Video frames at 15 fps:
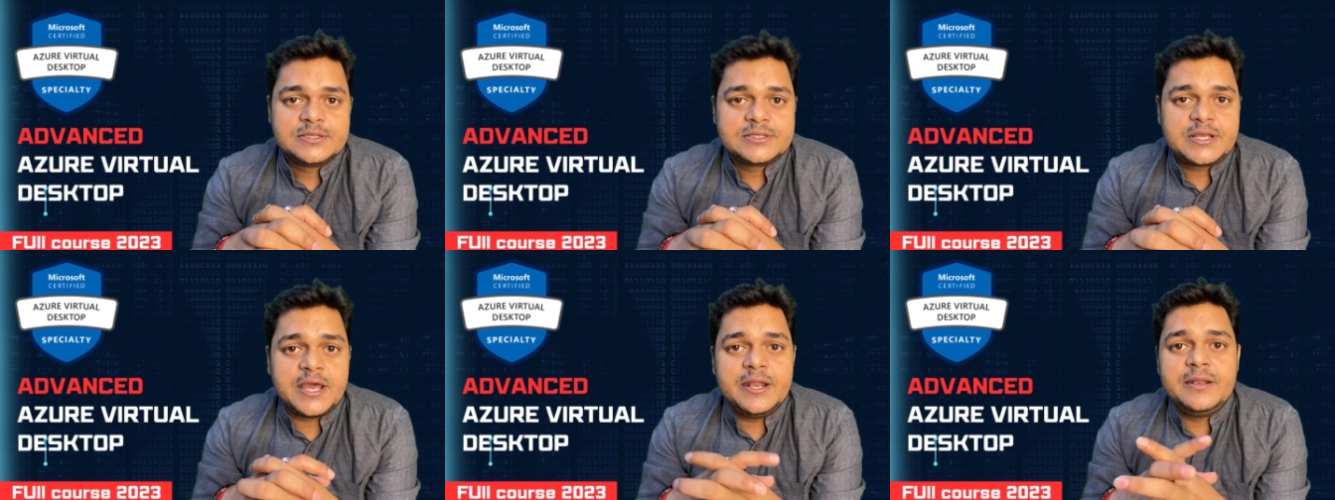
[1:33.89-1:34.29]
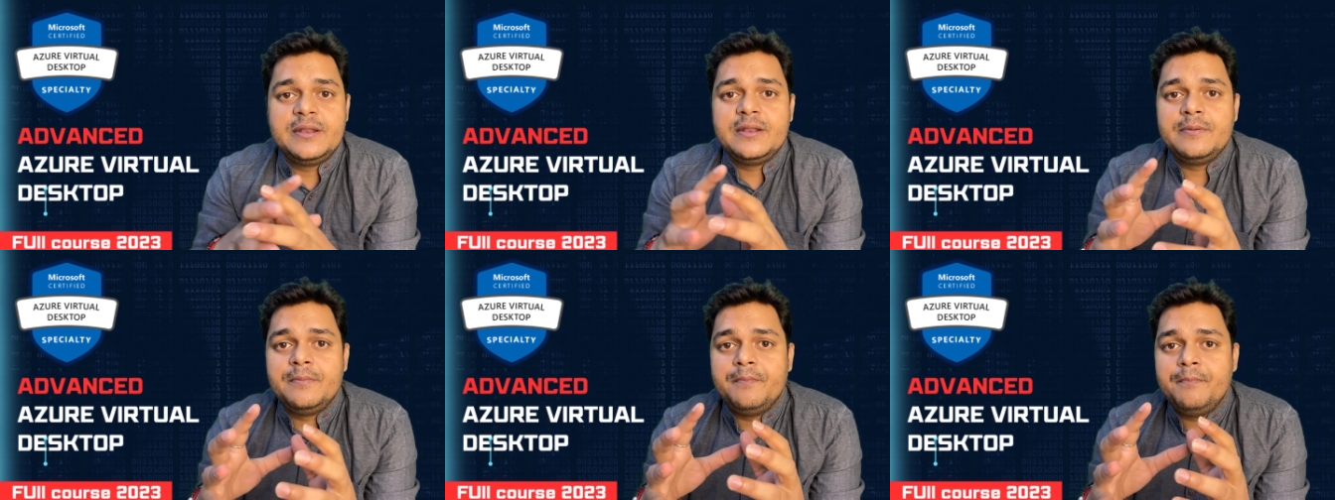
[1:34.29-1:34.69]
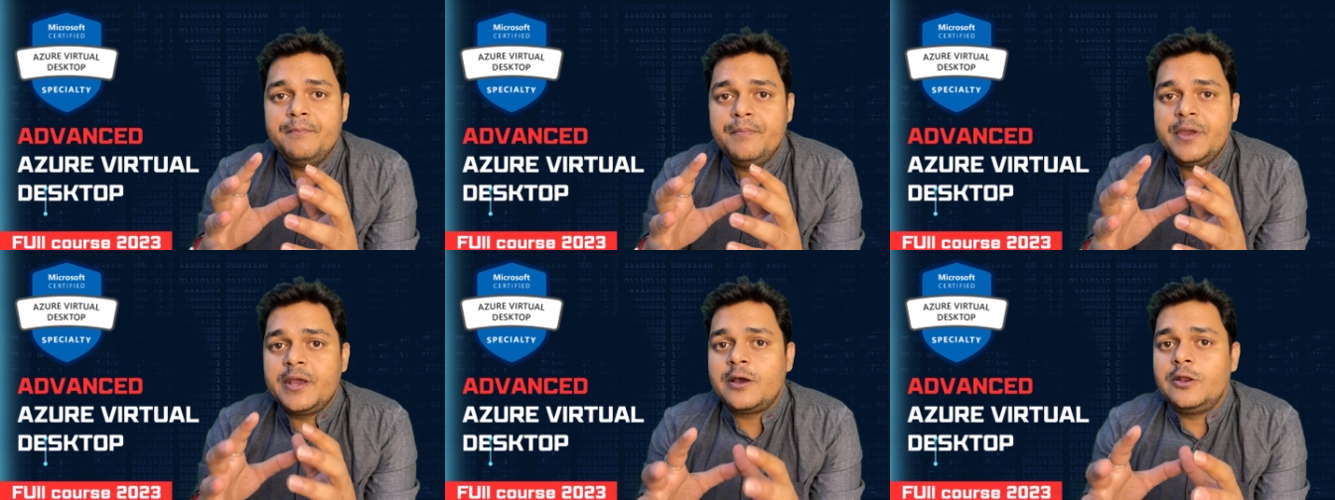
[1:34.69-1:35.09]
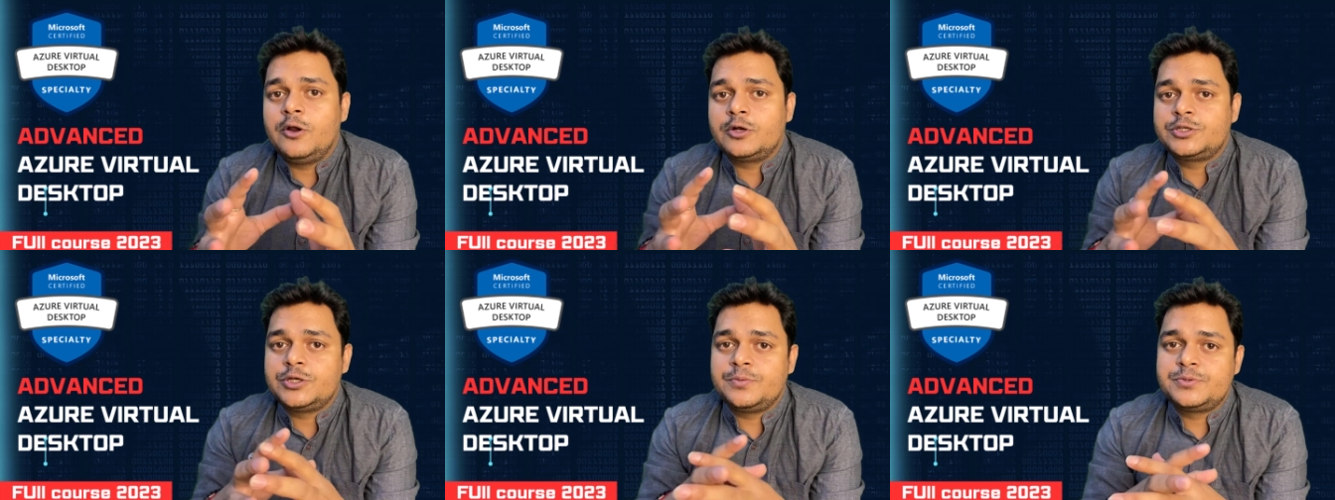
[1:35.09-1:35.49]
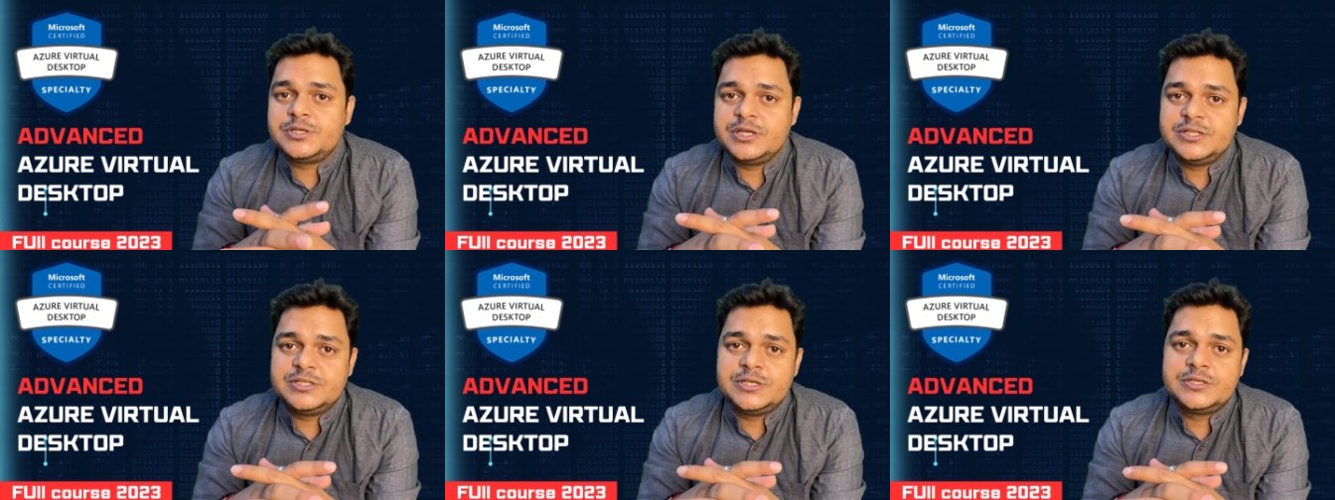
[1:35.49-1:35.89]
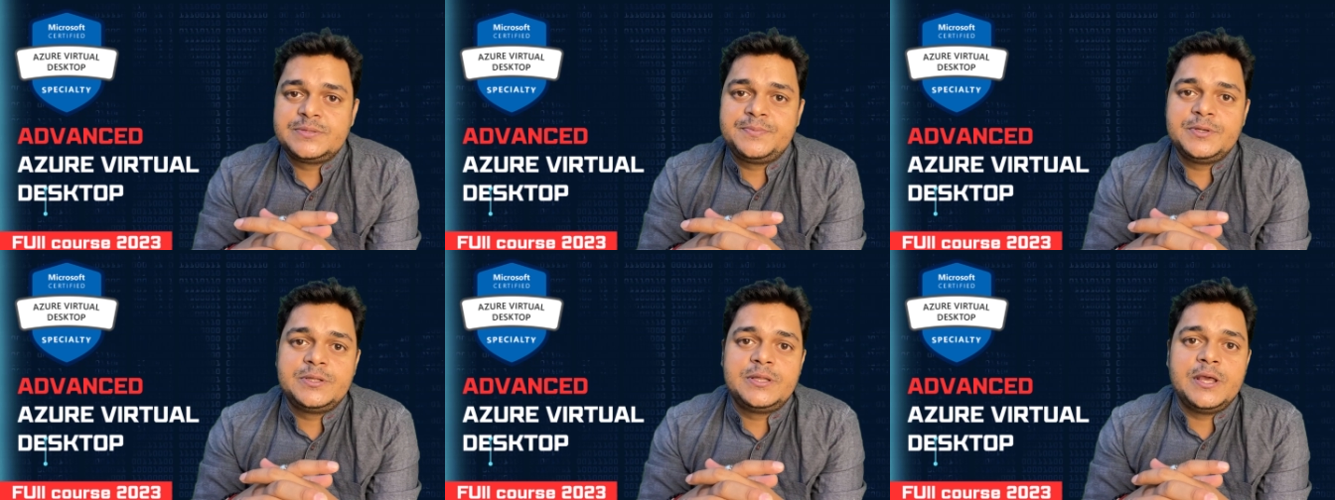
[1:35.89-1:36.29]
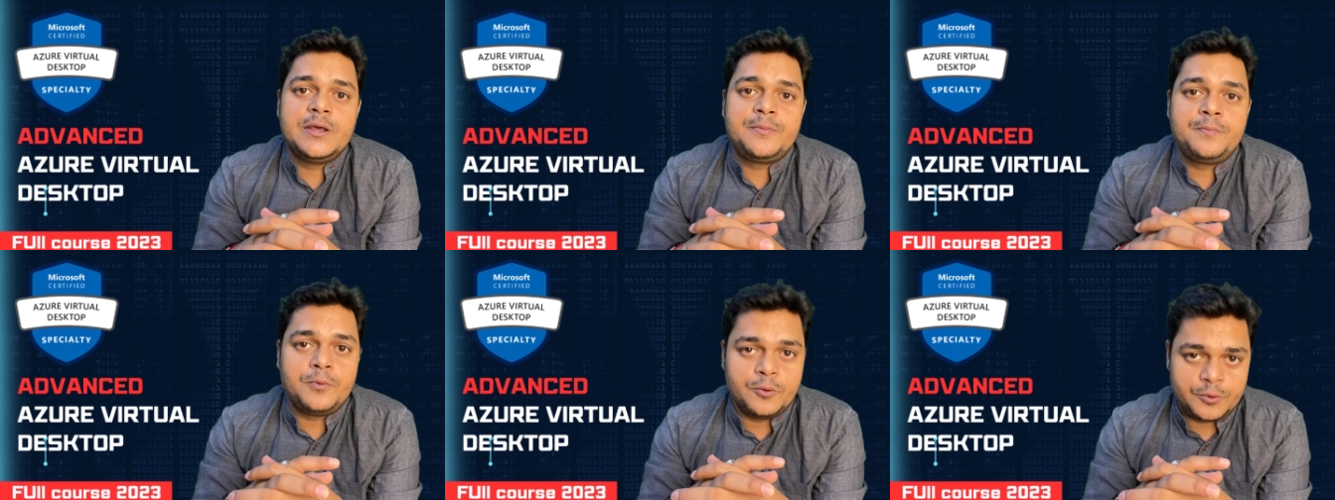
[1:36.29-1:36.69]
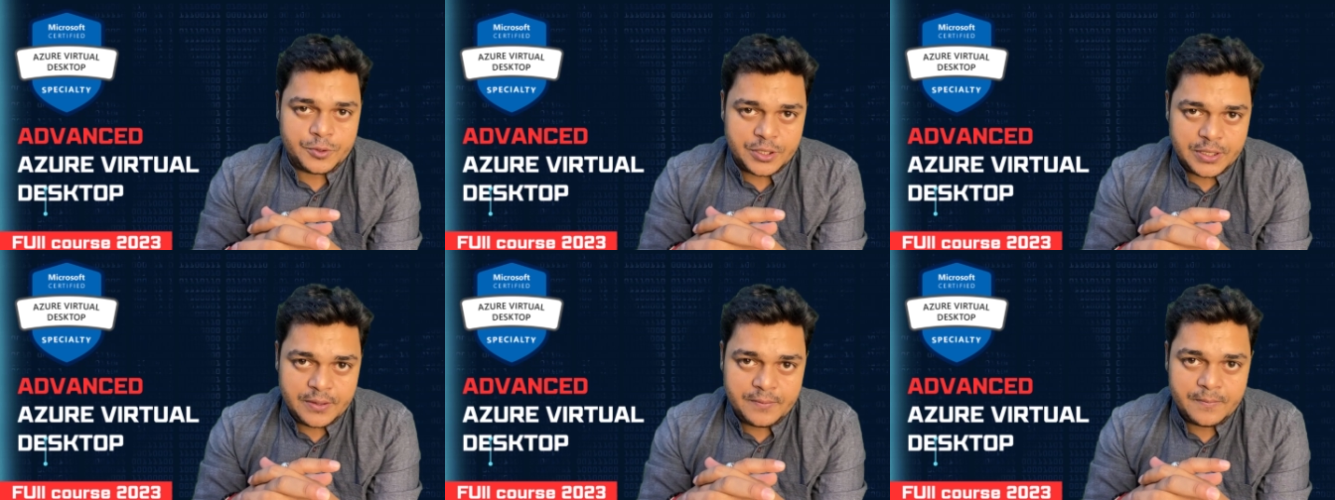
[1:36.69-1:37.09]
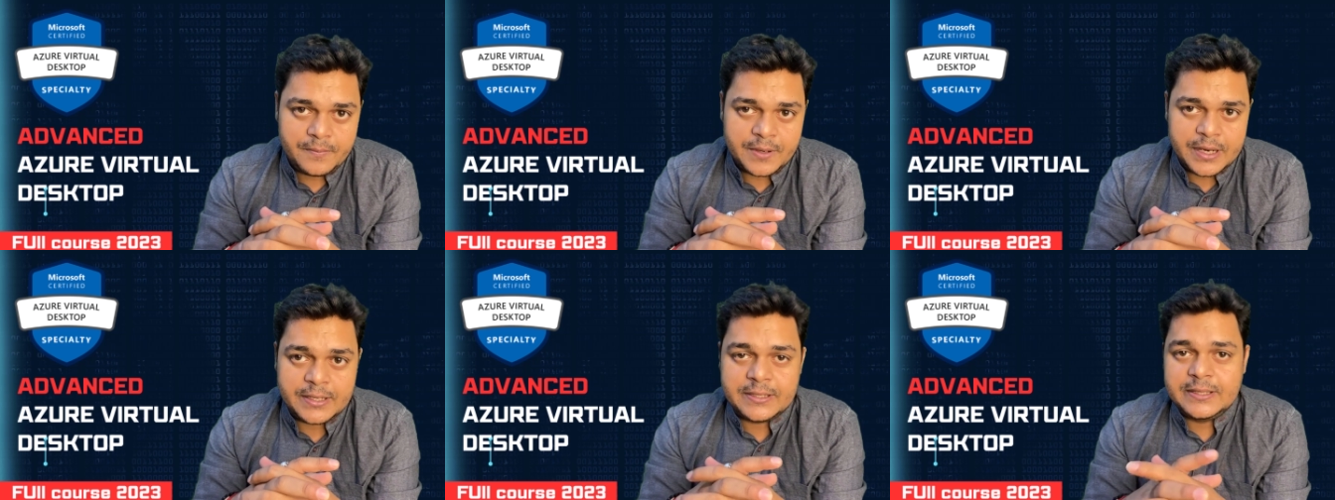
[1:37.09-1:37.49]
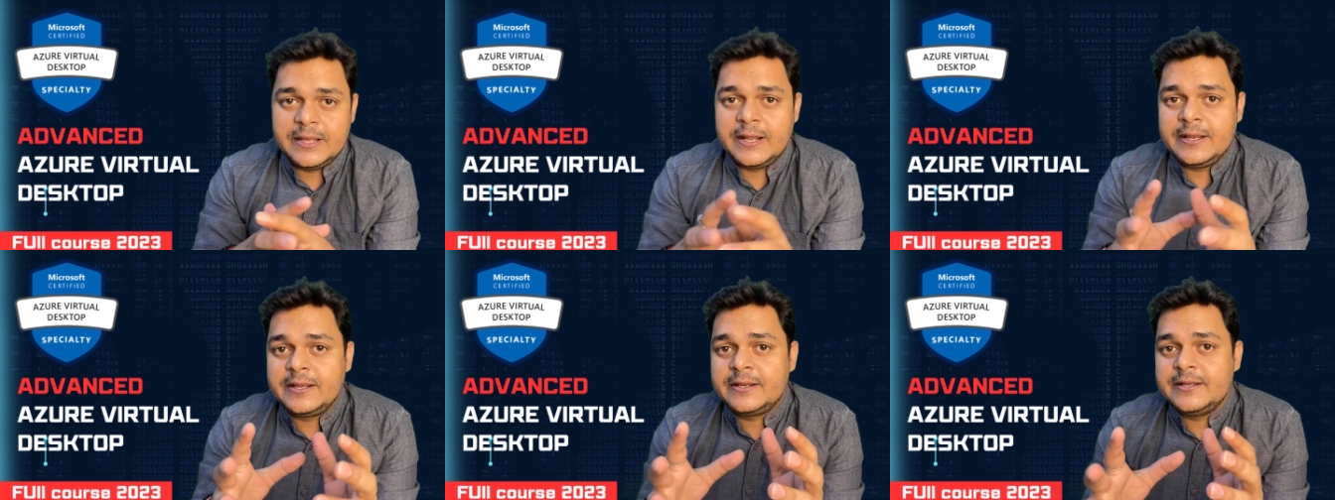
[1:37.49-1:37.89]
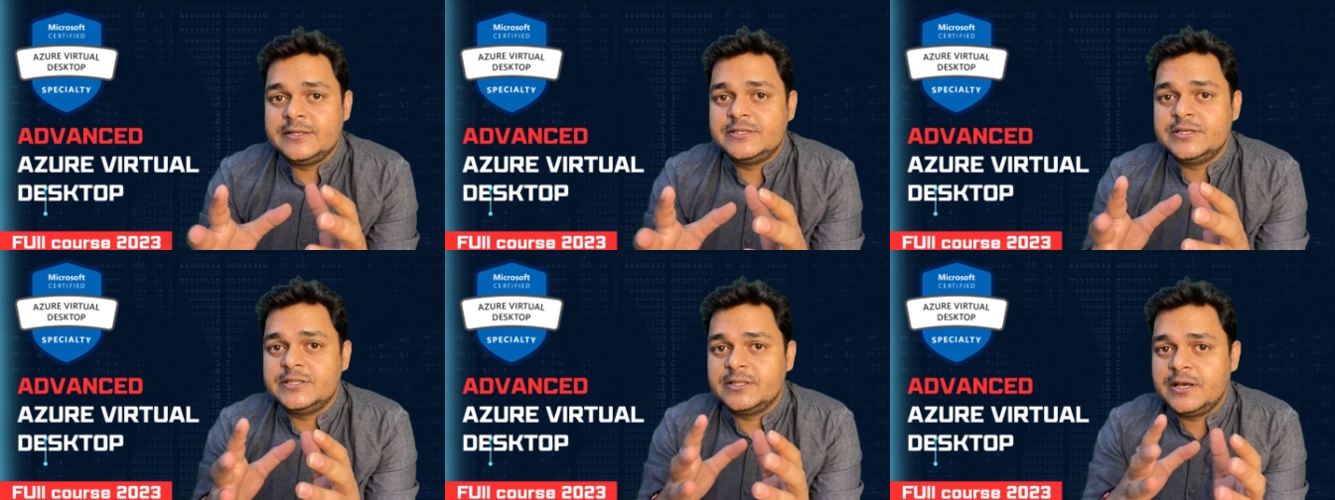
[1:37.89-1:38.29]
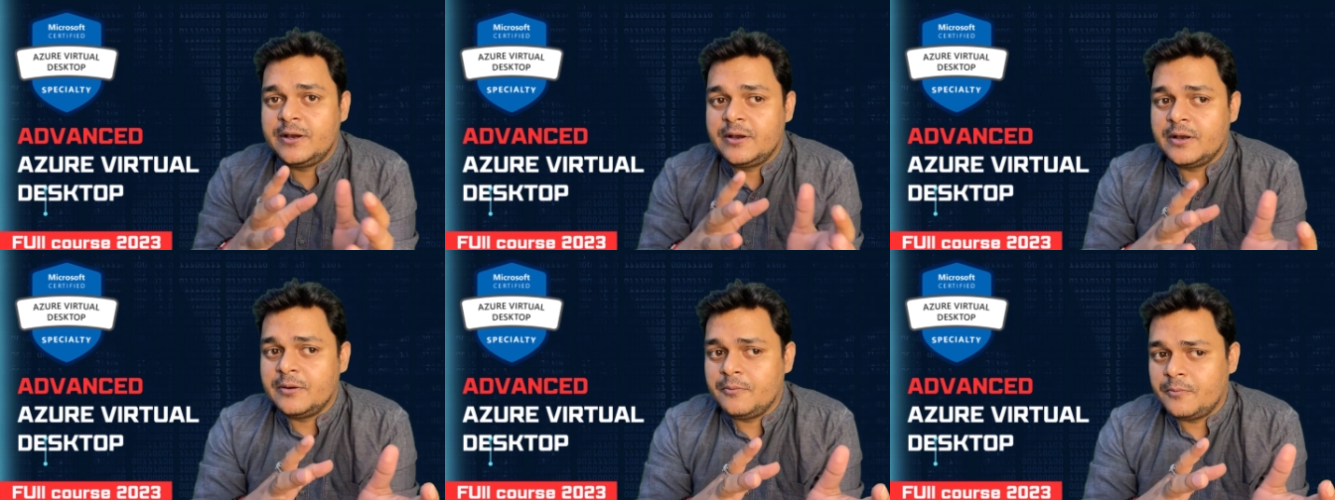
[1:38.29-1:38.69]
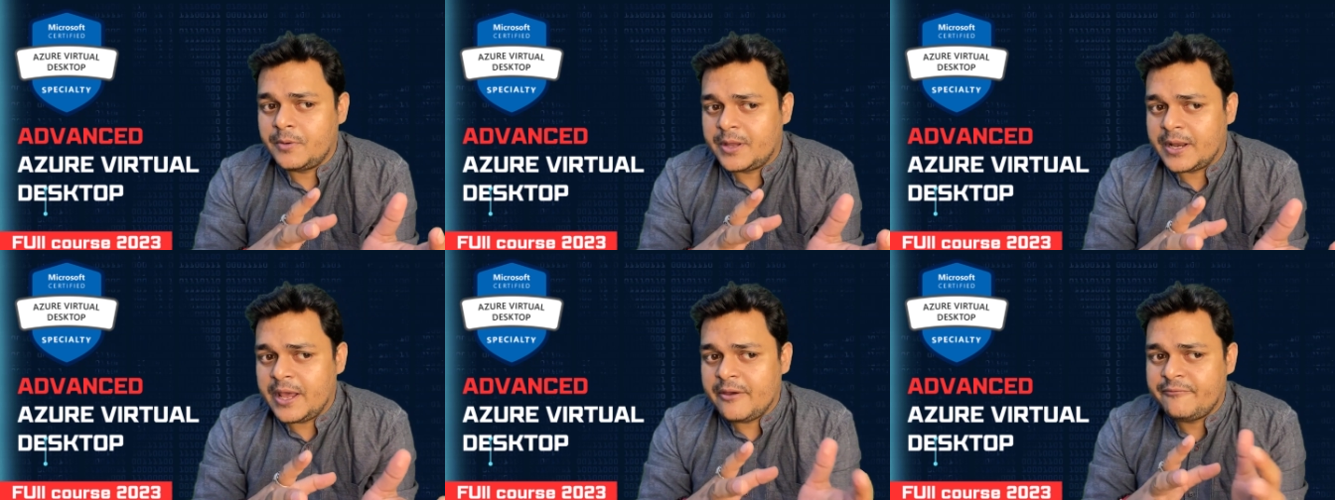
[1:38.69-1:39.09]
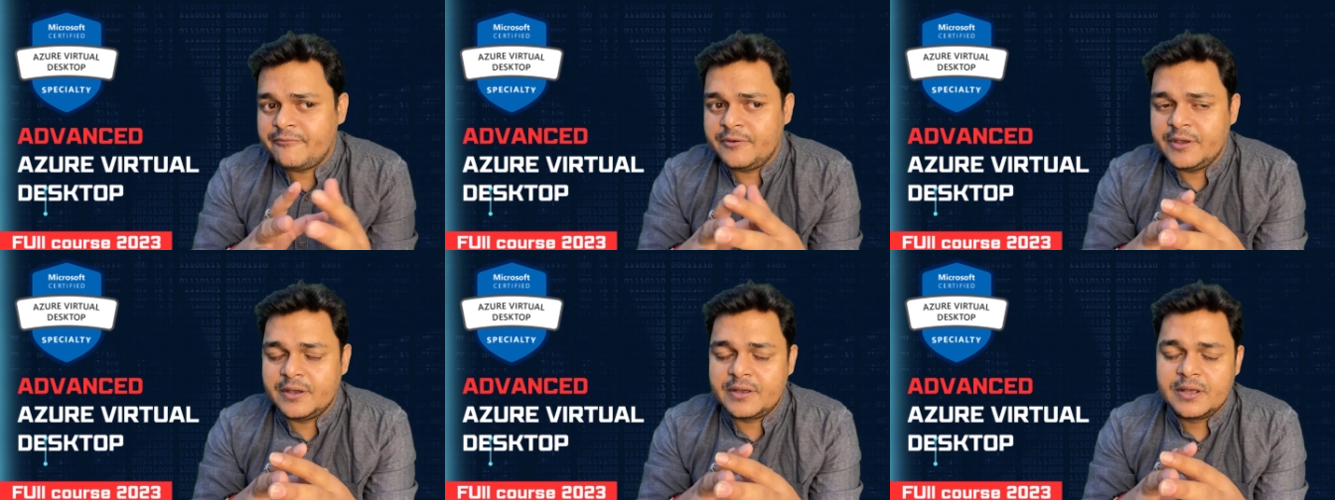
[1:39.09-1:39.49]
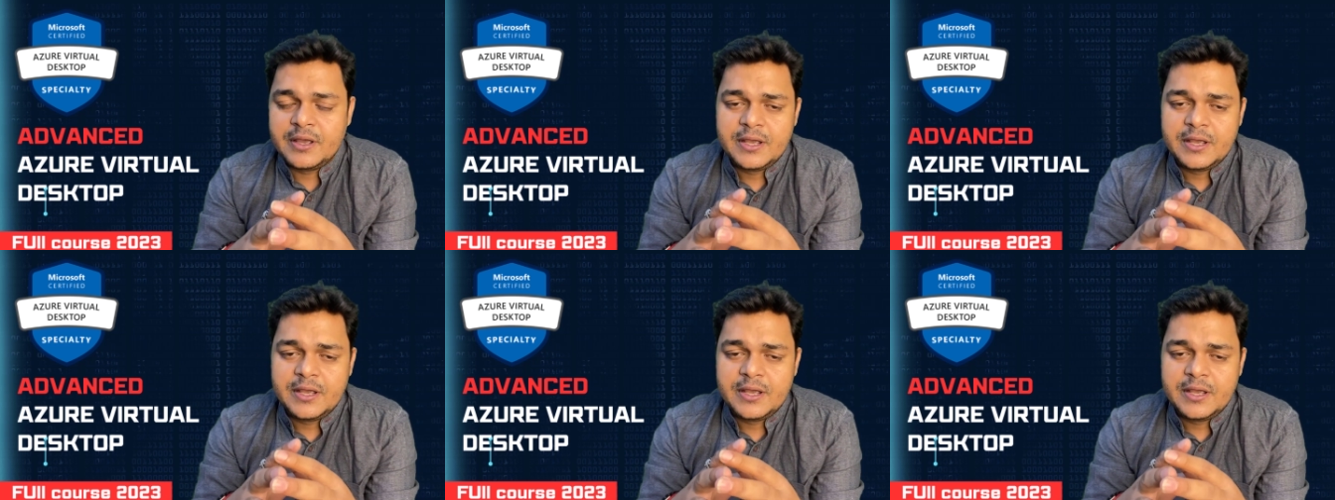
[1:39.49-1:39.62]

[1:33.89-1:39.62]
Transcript: can make a lots of changes with their portal right they are increasing the graphic